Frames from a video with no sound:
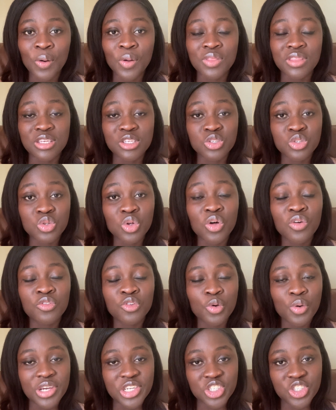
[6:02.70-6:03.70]
they solve
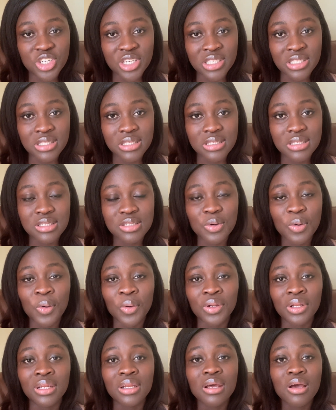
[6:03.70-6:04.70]
questions
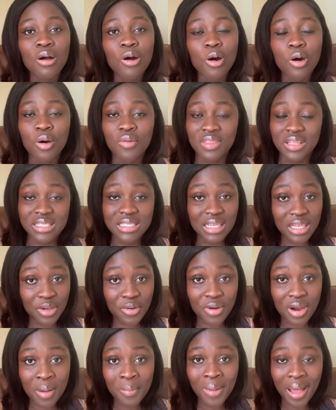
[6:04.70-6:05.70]
on the
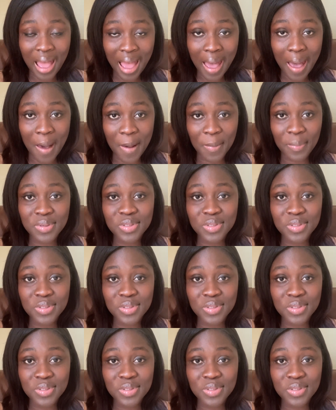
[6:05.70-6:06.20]
Telegram app.